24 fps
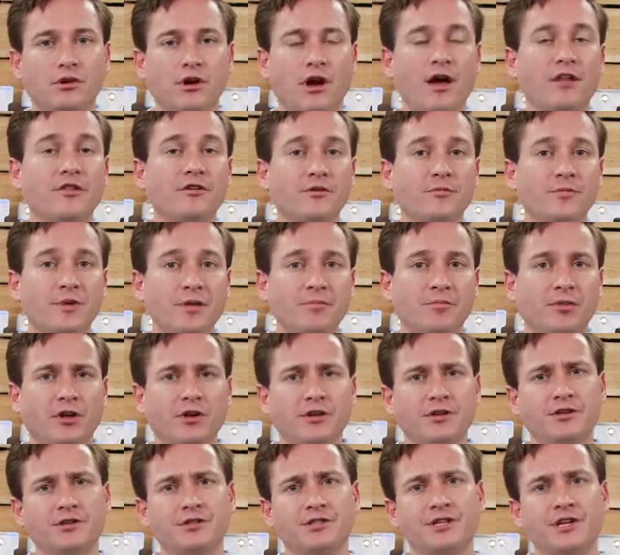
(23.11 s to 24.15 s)
other people
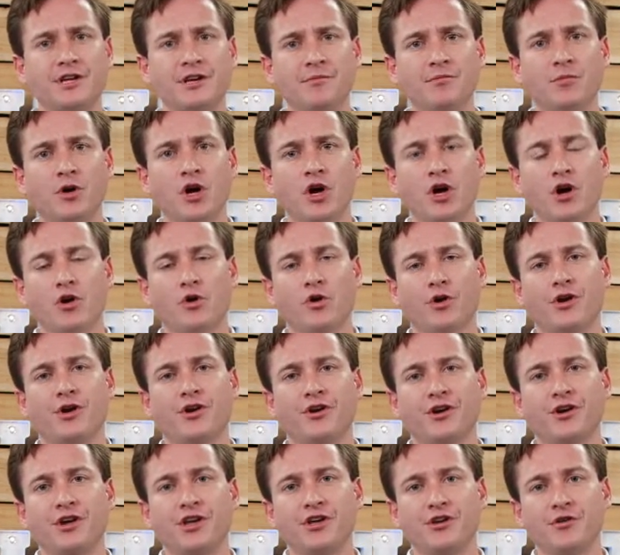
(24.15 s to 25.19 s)
on your team, or
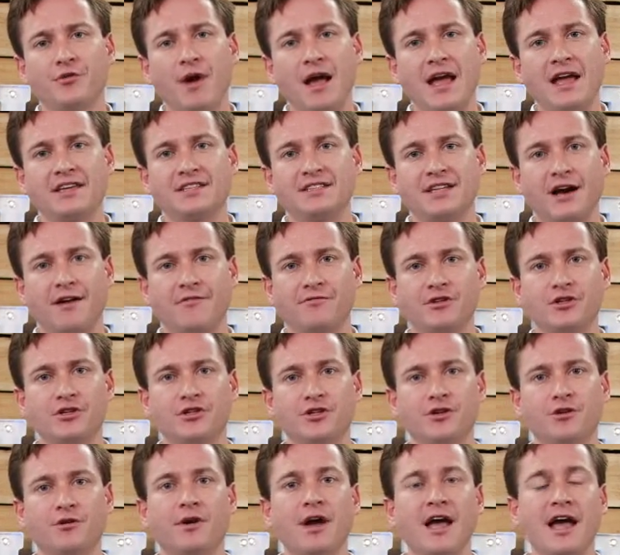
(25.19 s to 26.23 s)
your QAs have to
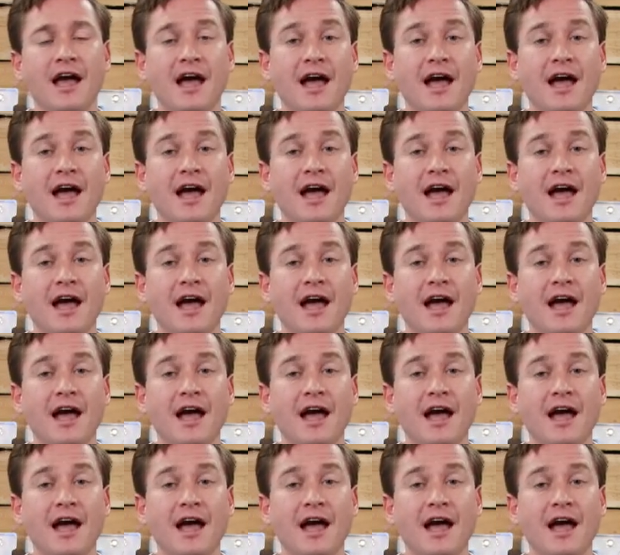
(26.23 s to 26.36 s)
do